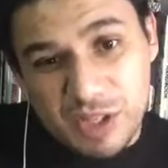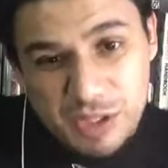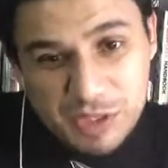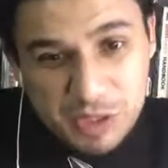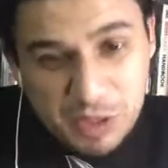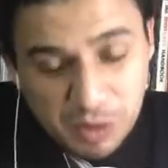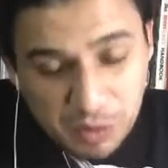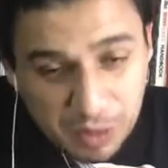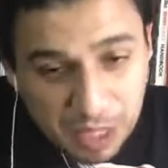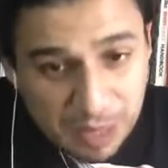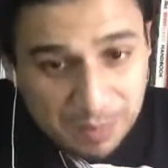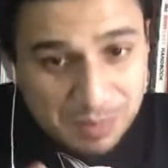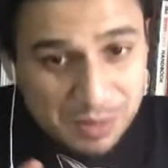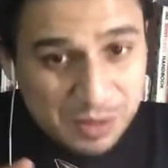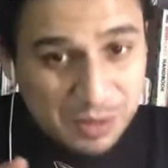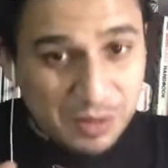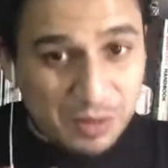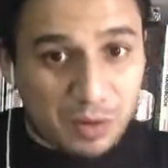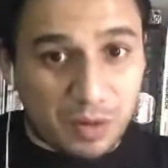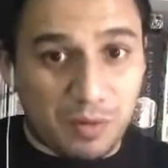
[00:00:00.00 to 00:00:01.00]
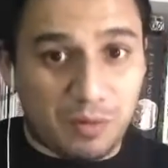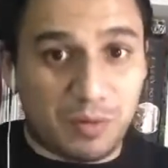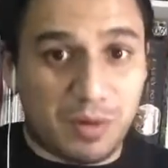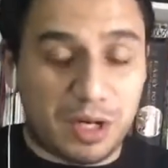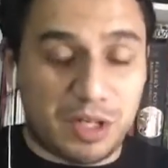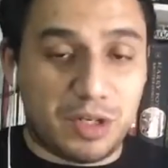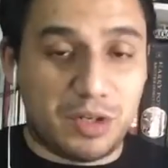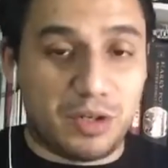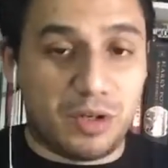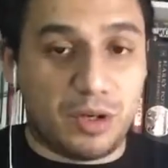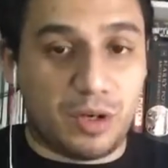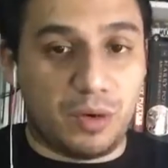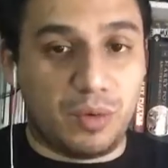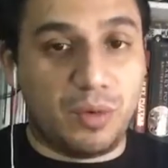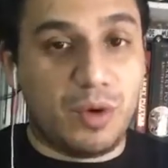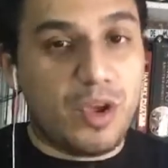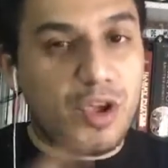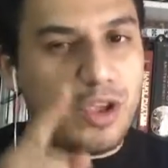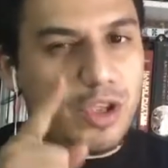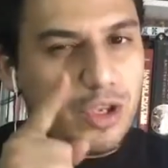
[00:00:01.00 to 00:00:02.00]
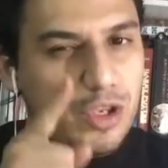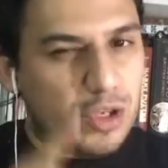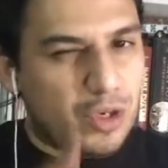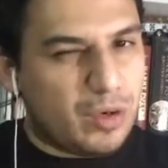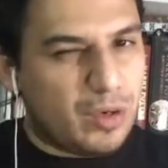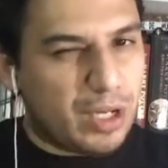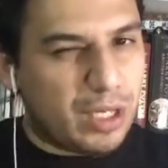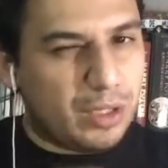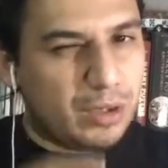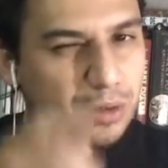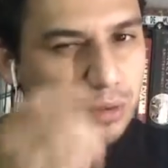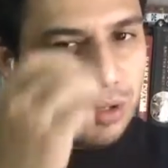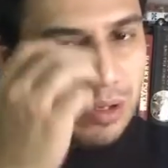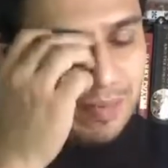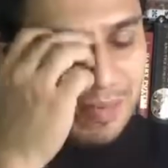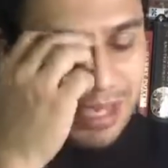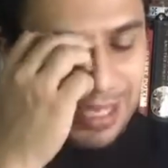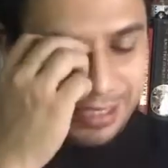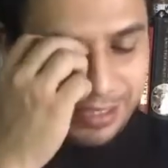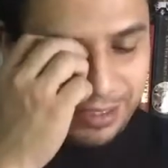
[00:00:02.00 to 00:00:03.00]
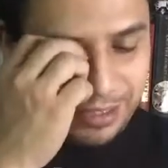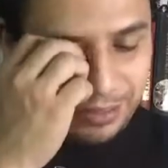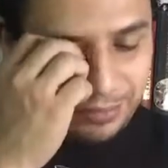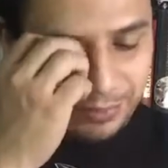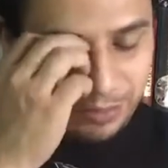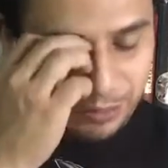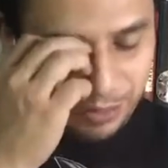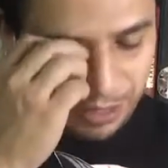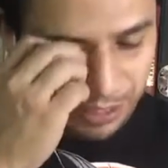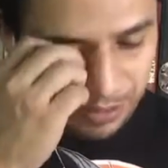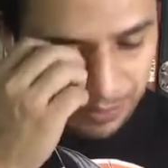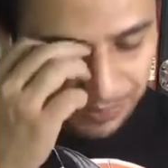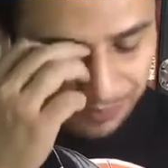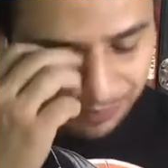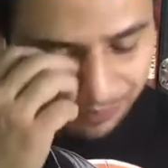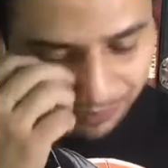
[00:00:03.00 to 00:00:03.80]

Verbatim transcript: scraps of what you know. You can do amazing, okay?